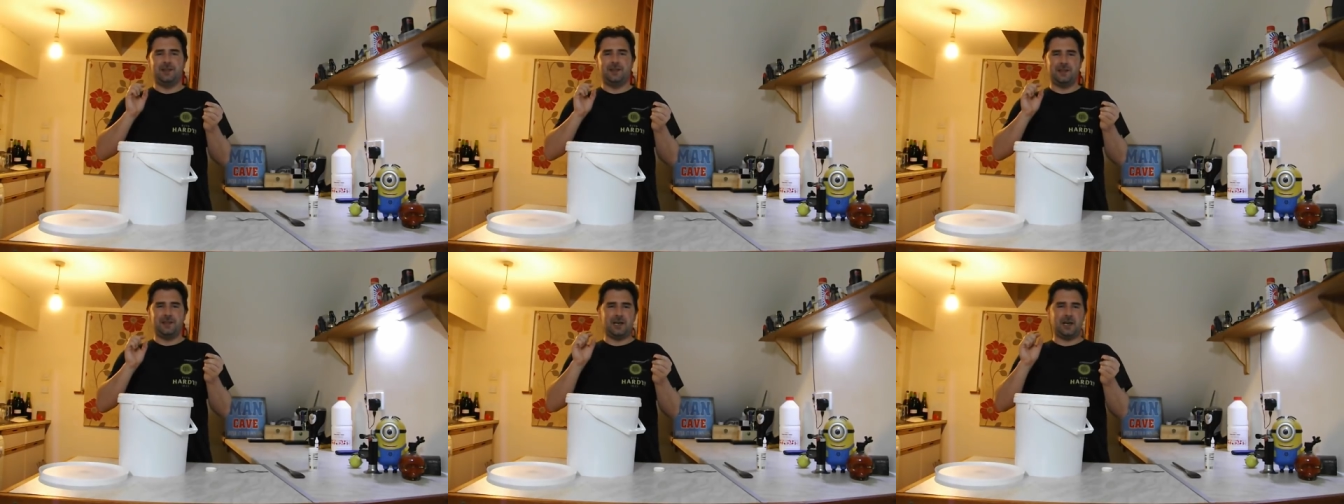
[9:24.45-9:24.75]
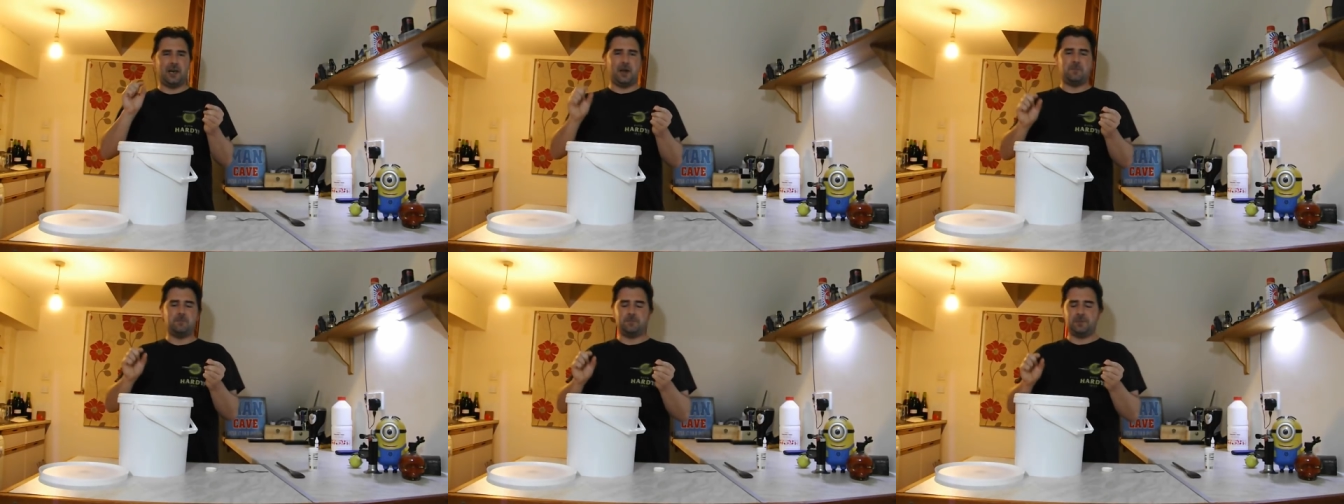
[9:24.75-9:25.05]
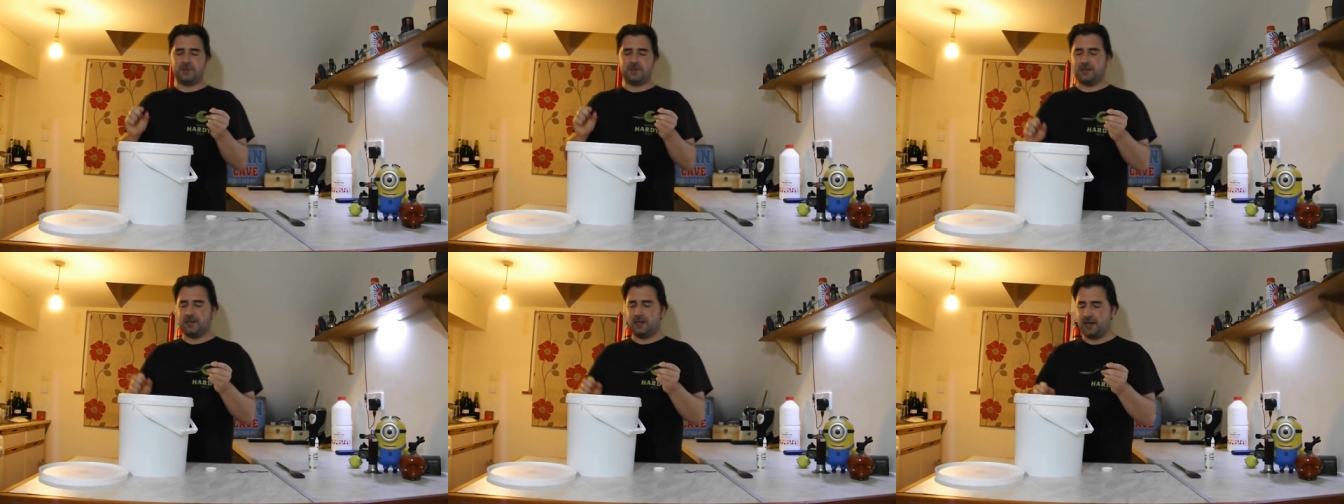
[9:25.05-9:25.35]
The
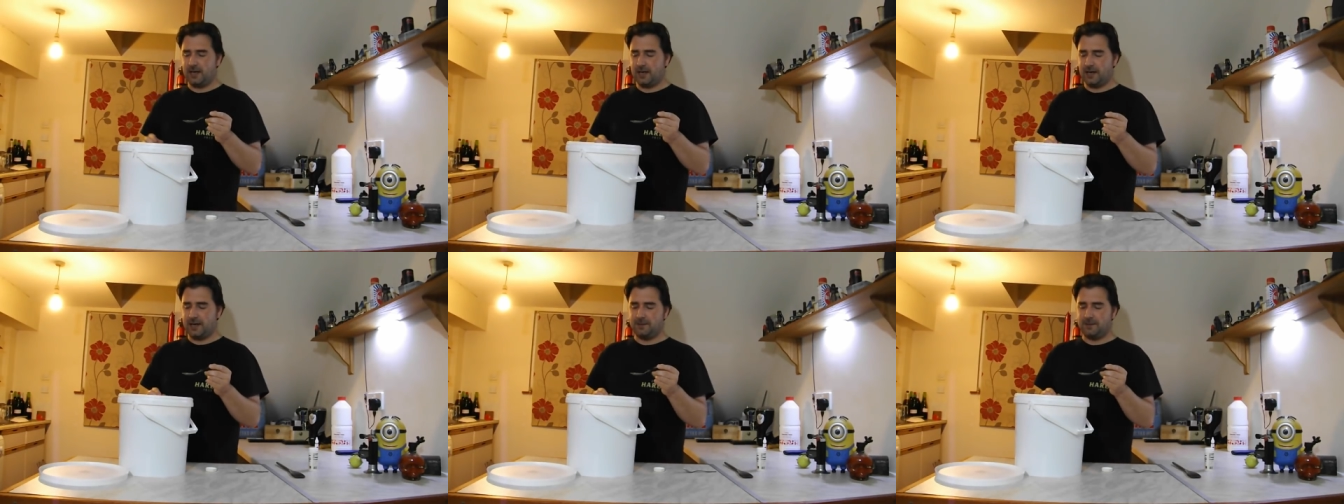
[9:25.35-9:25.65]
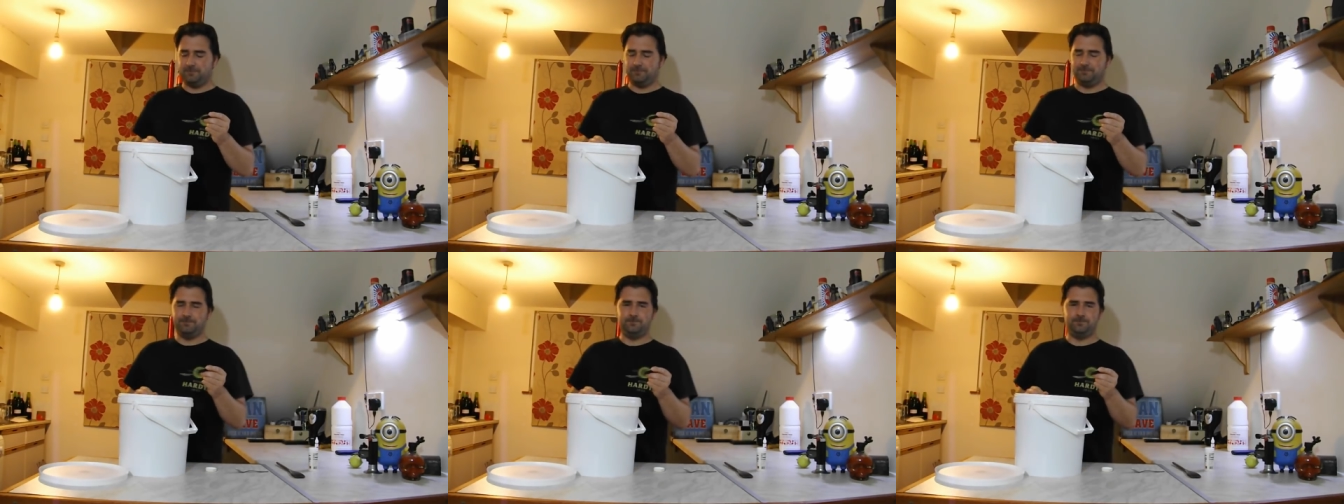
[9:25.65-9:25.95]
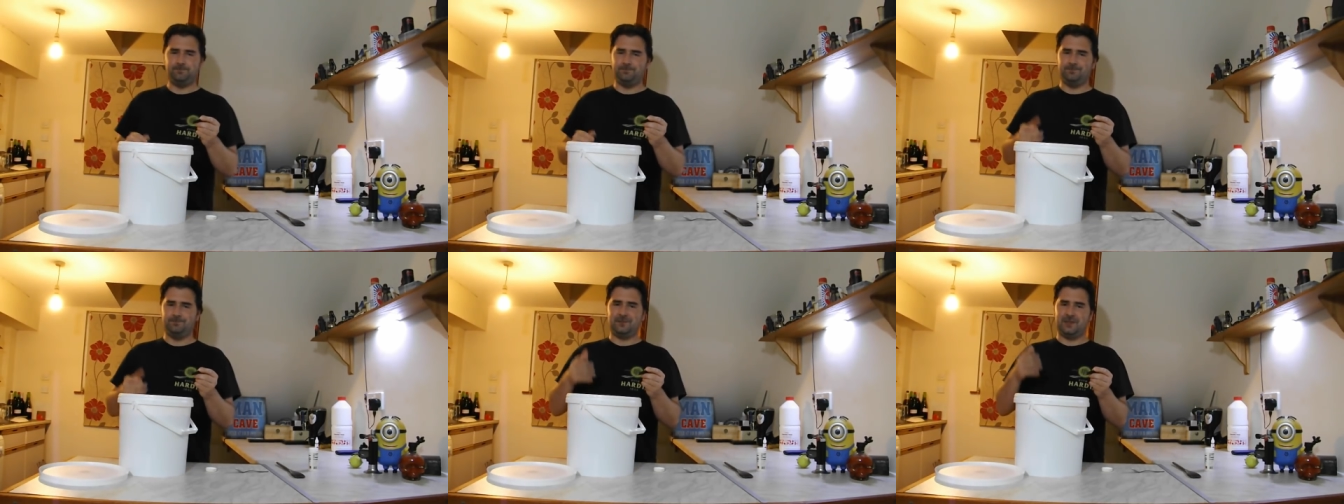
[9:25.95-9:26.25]
lumps, um,
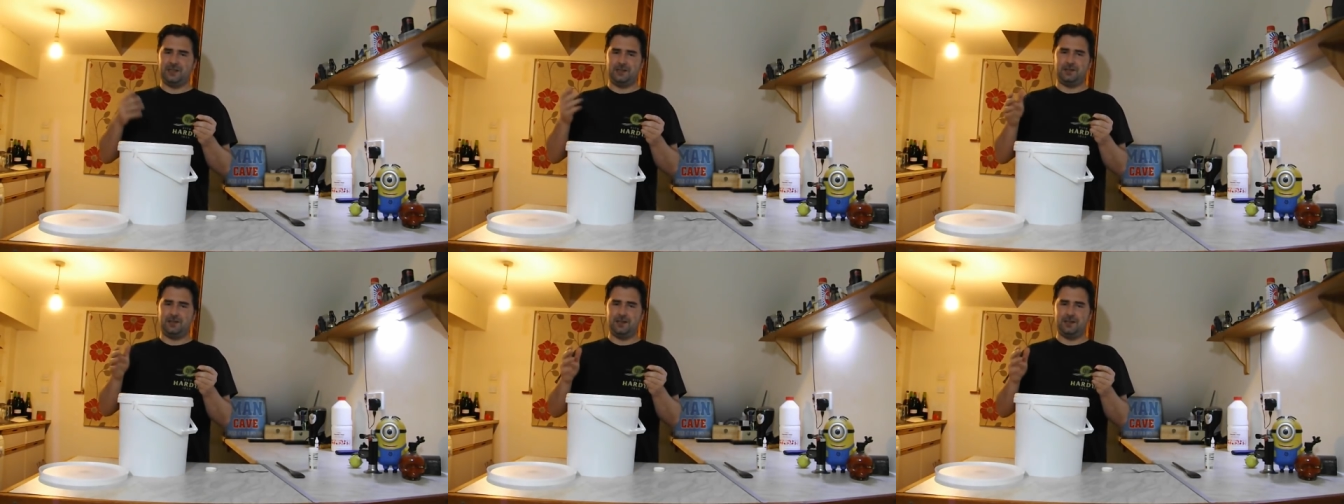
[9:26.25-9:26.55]
they,